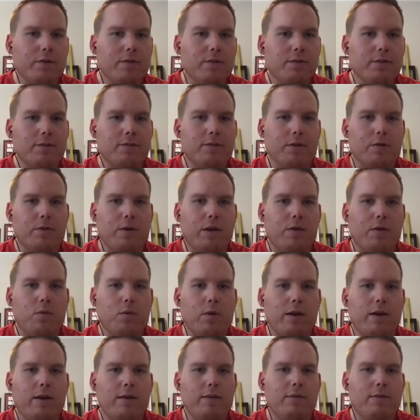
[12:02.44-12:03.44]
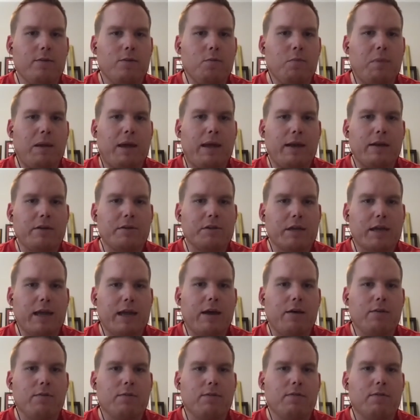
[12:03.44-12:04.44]
is a great way to manage
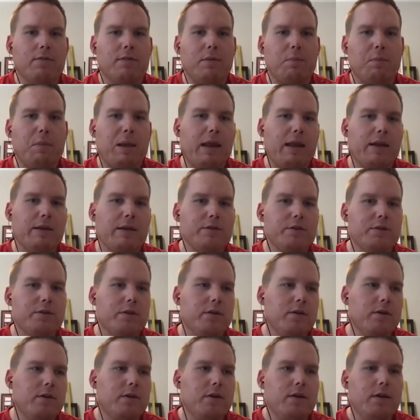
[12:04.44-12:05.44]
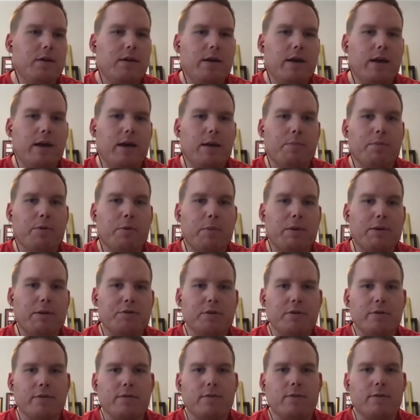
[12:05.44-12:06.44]
accounts and manage
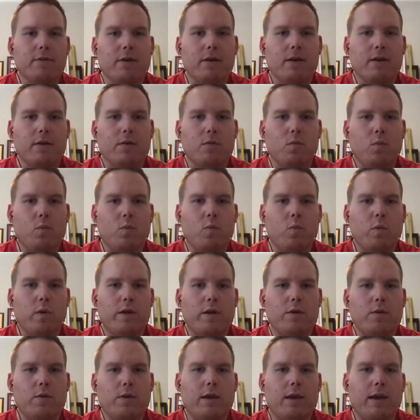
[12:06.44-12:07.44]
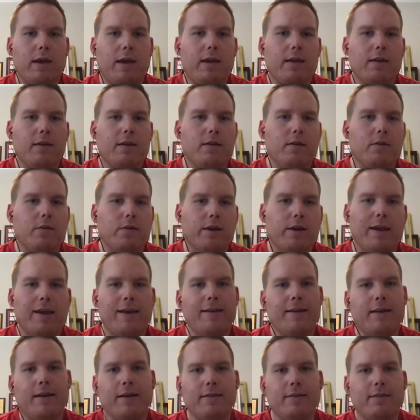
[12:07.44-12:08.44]
permissions on what you can or
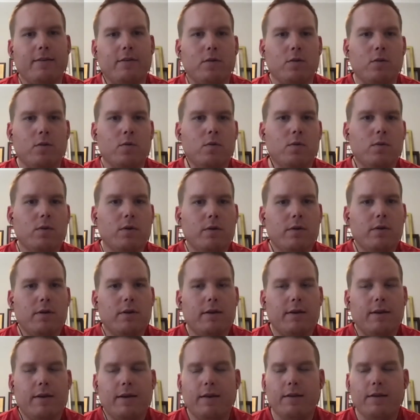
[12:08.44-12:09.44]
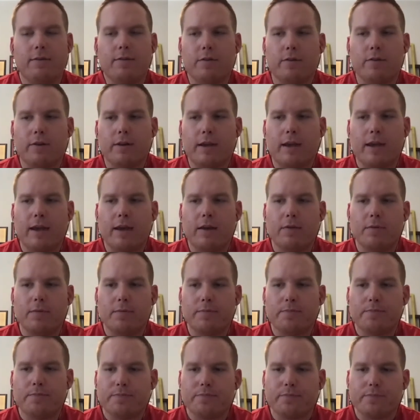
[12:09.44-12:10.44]
cannot do in a certain account.
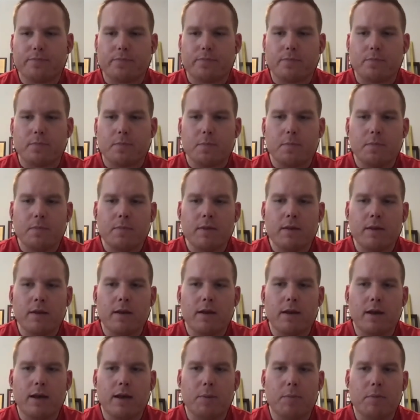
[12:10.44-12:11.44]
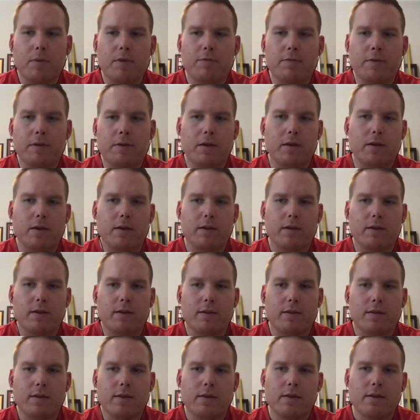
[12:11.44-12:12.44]
If you can,
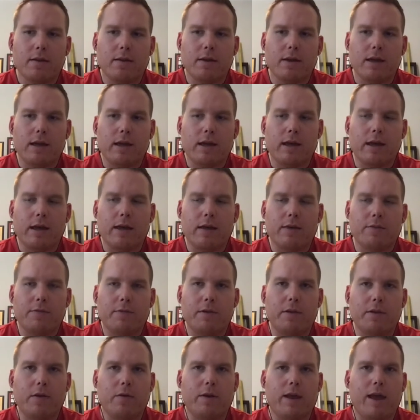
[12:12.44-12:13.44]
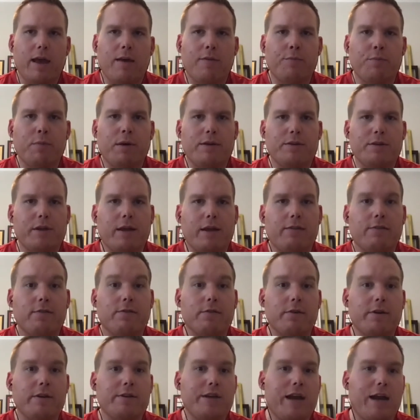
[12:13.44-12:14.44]
if you don't have much
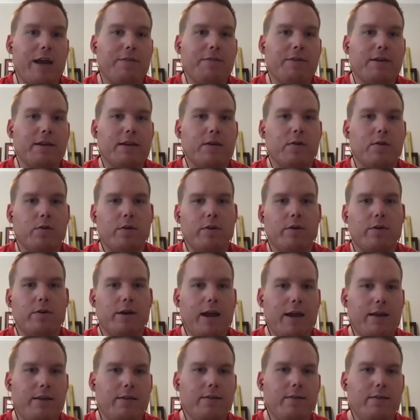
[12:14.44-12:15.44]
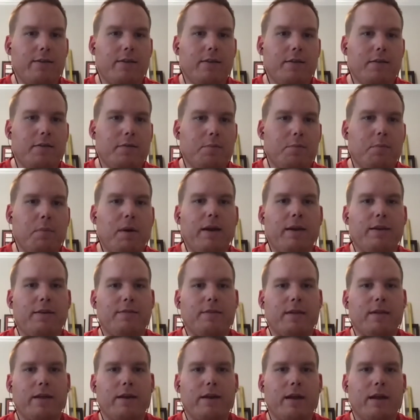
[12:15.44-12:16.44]
S3 traffic or money's
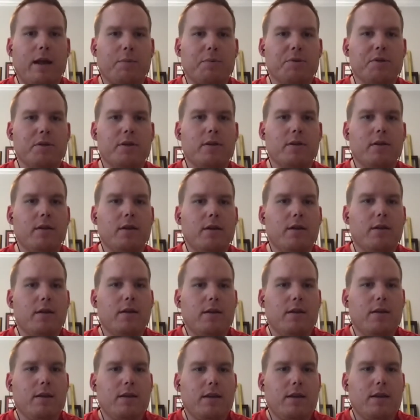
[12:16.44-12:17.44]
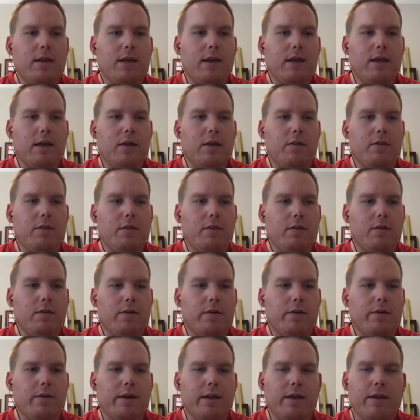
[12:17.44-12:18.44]
not an option,
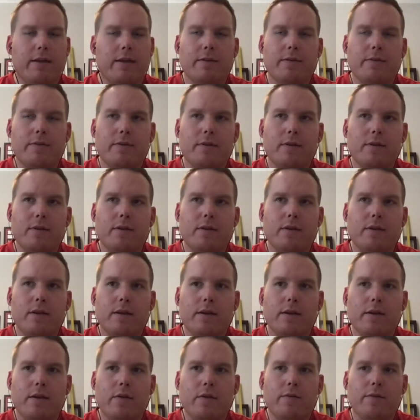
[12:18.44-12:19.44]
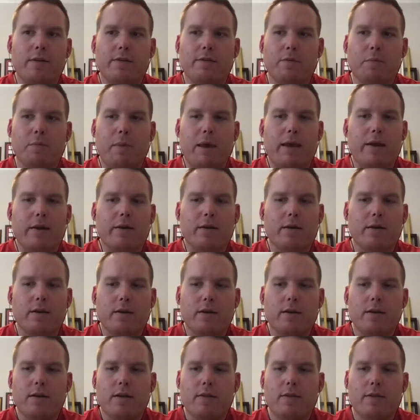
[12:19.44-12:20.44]
or it doesn't matter,
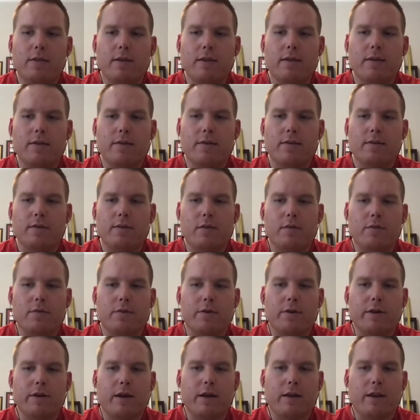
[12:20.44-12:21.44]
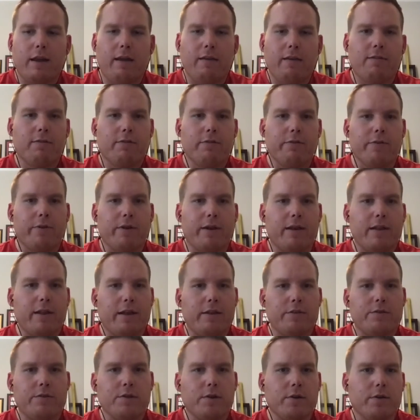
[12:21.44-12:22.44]
then turning on S3
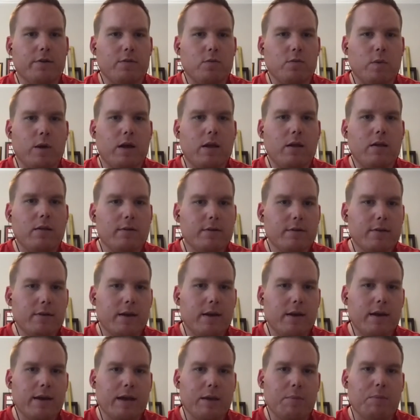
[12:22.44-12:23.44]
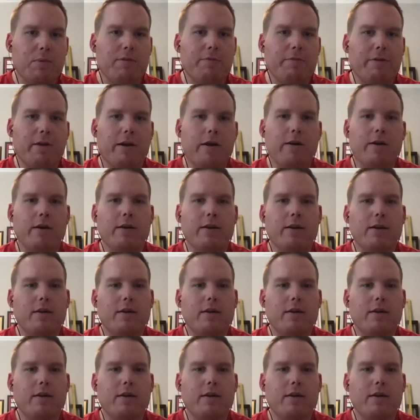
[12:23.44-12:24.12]
CloudTrail as well can be very